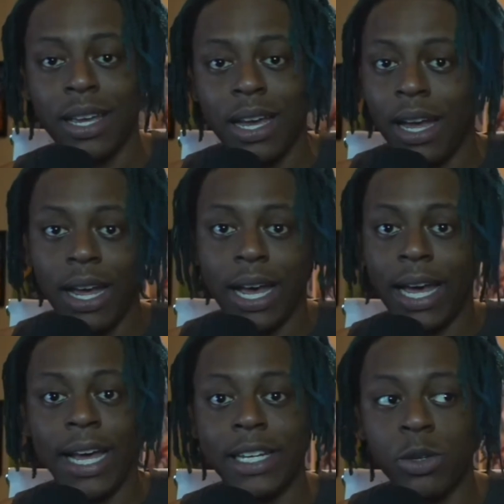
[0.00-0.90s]

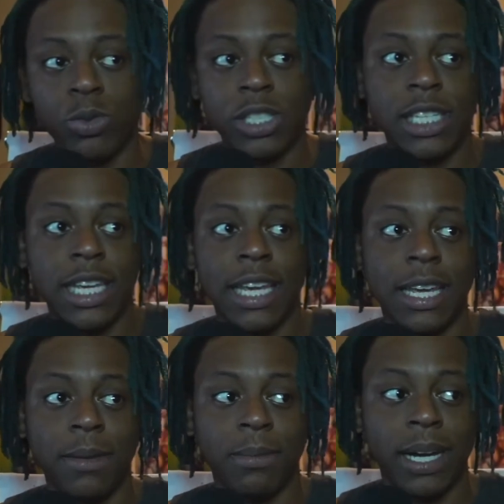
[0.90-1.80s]
I don't
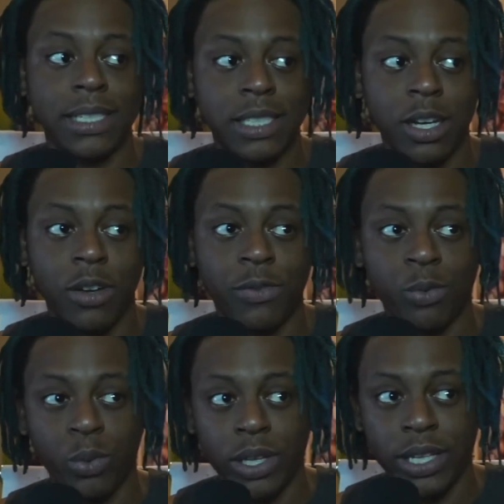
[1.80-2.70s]
see myself
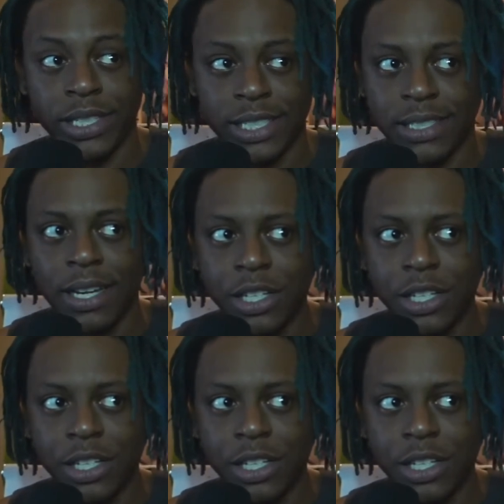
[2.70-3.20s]
really just